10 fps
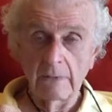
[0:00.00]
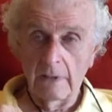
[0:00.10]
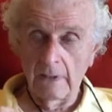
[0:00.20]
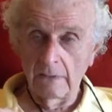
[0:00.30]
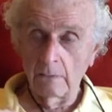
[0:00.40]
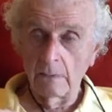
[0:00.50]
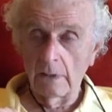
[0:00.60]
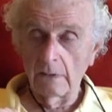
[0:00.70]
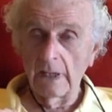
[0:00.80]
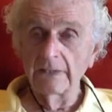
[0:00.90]

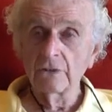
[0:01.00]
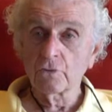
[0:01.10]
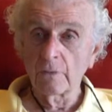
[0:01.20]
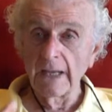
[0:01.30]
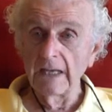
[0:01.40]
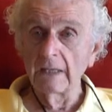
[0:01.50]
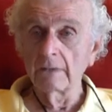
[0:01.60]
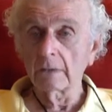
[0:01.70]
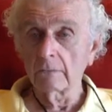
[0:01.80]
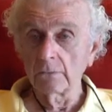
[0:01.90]
I had to train in
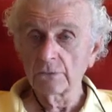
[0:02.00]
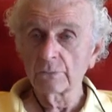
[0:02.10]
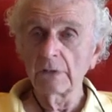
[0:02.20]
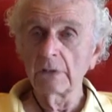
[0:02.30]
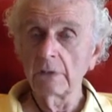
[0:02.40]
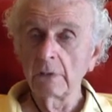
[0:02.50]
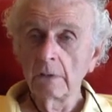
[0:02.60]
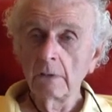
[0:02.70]
a grocery